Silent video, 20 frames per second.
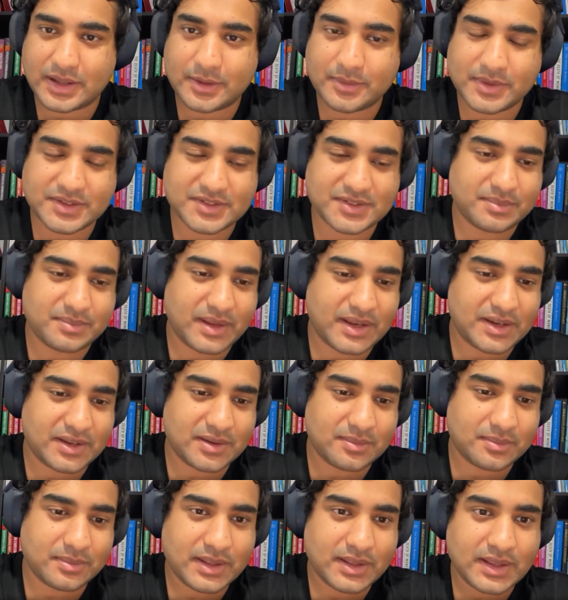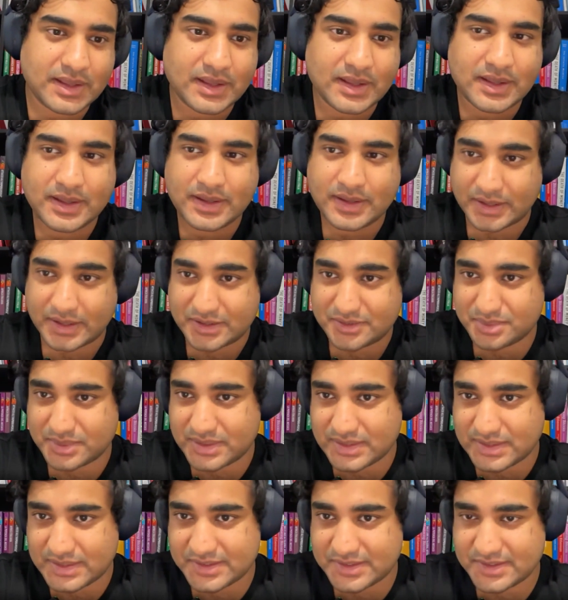There's a Medium as
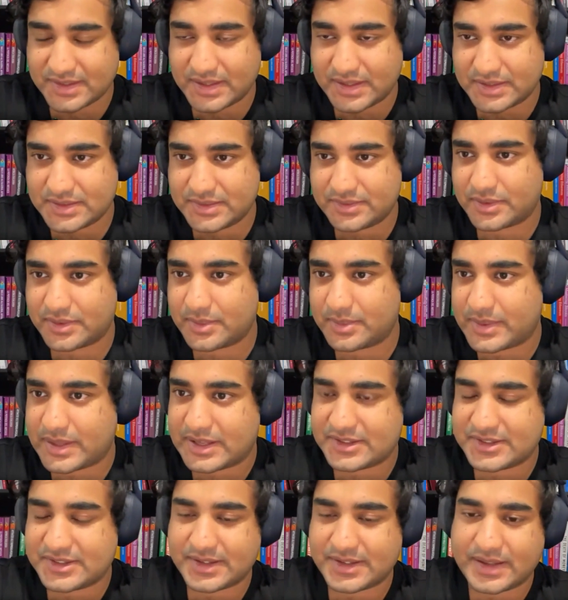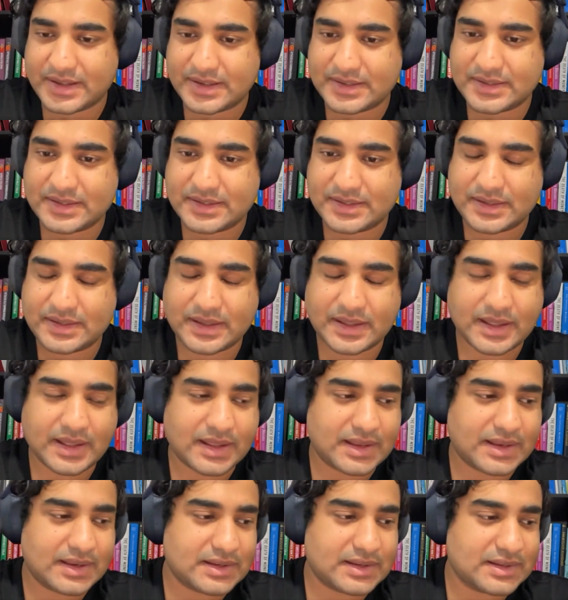well that's linked from that site,
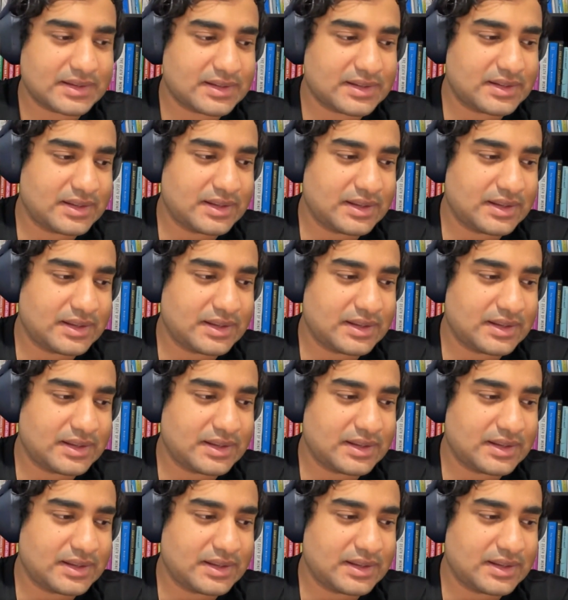and